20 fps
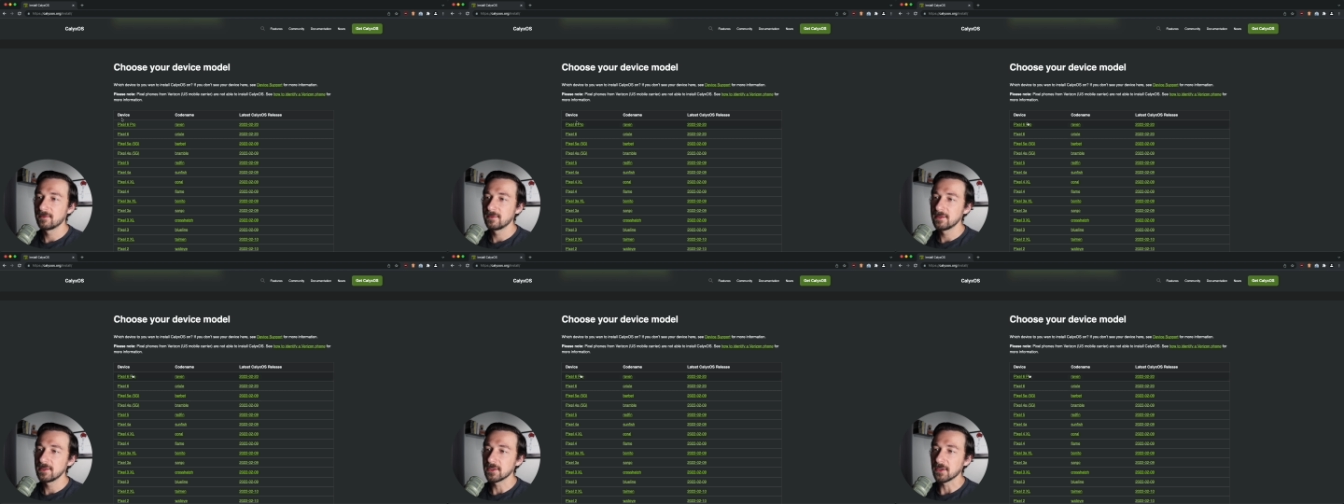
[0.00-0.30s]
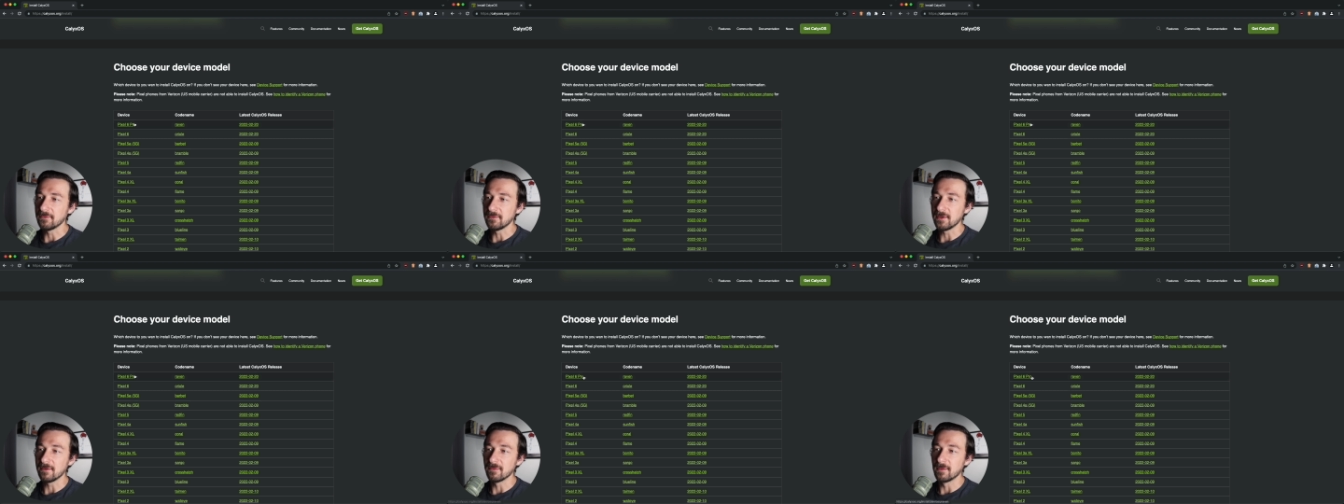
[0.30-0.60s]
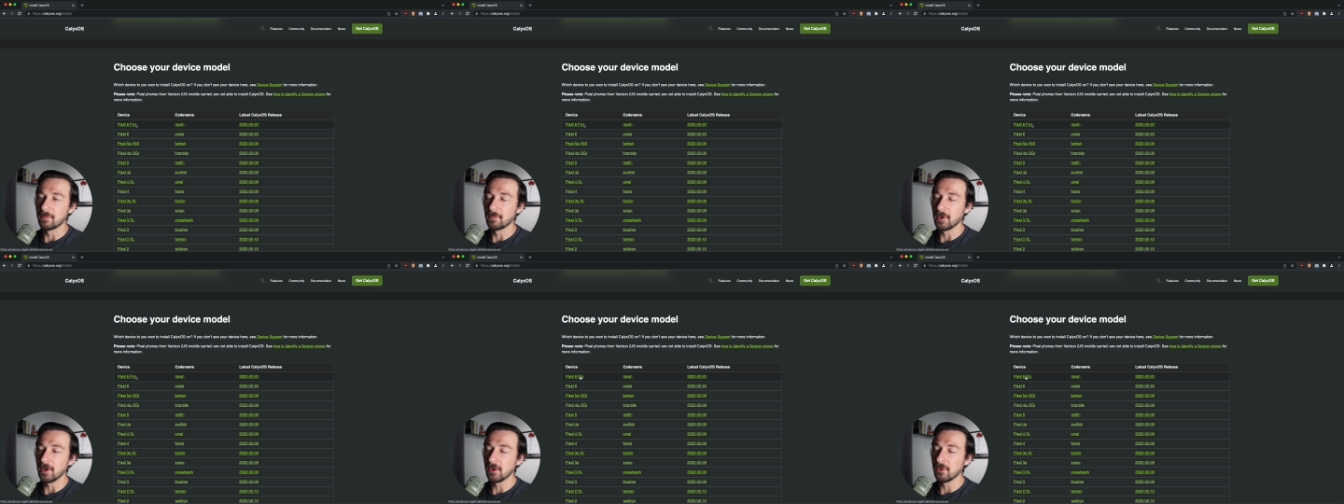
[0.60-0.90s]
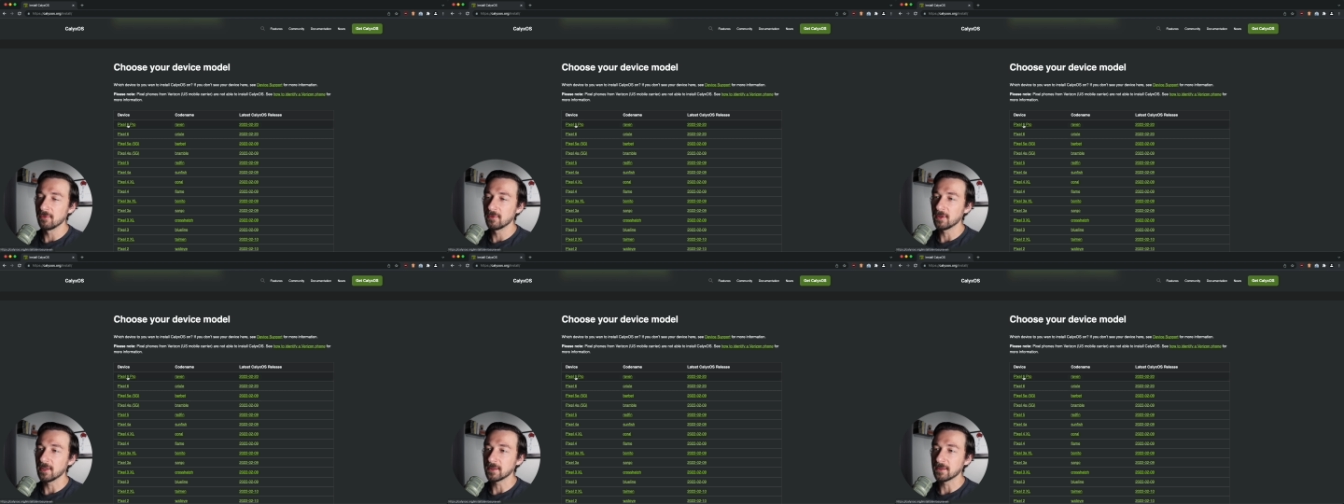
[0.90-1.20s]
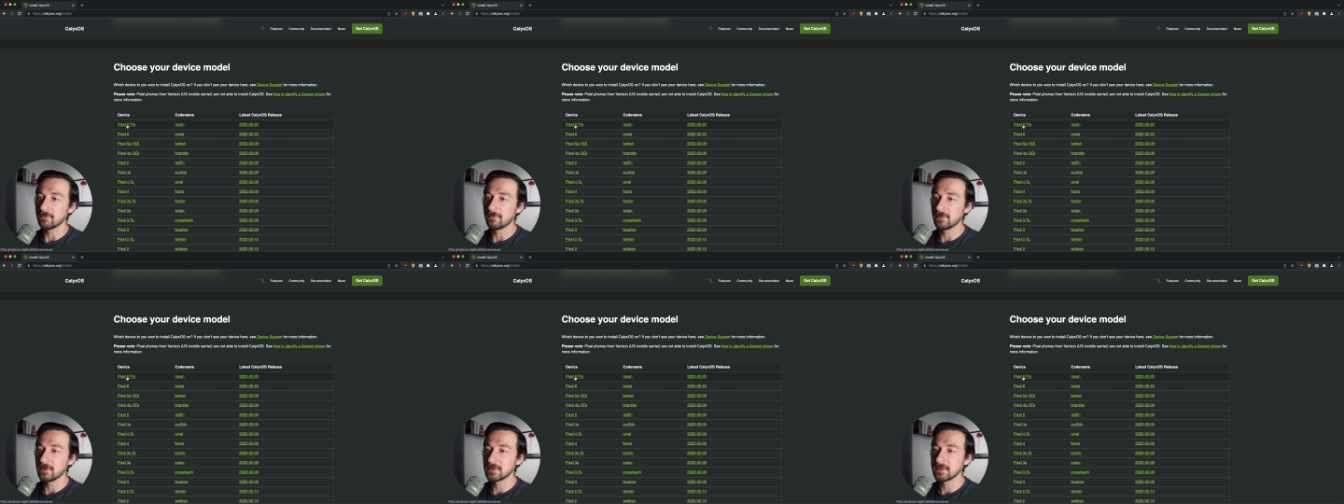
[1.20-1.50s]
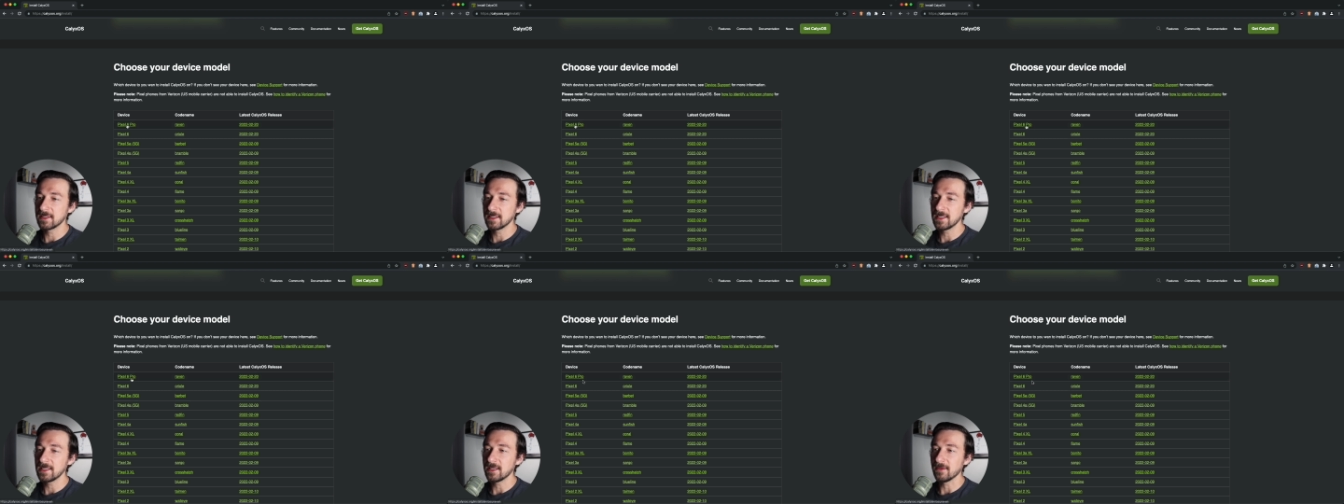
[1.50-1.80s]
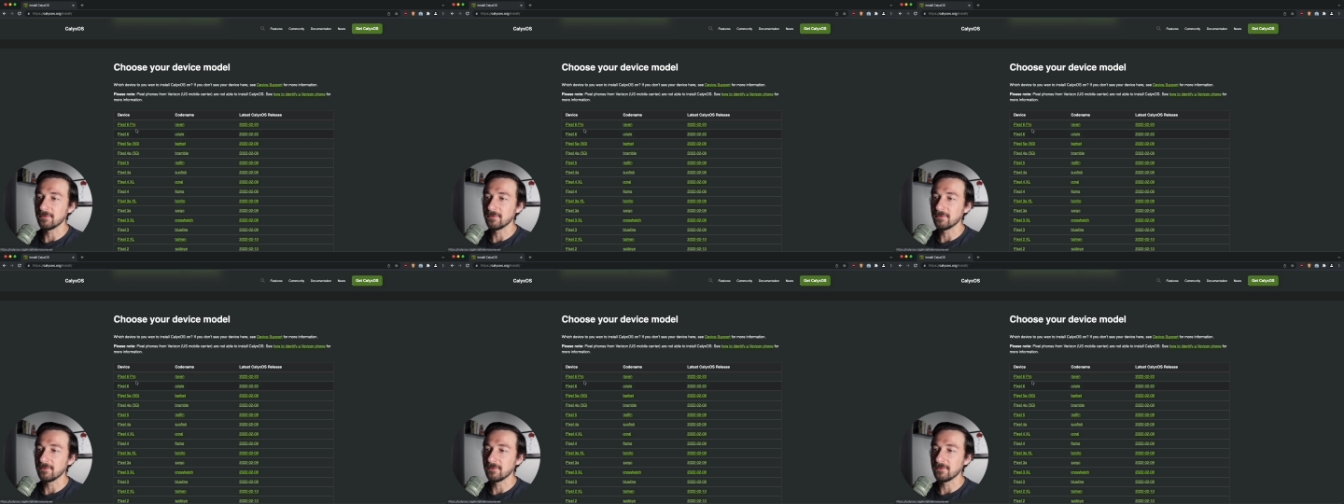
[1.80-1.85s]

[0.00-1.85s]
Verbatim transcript: So if you have the Pro, click the first link.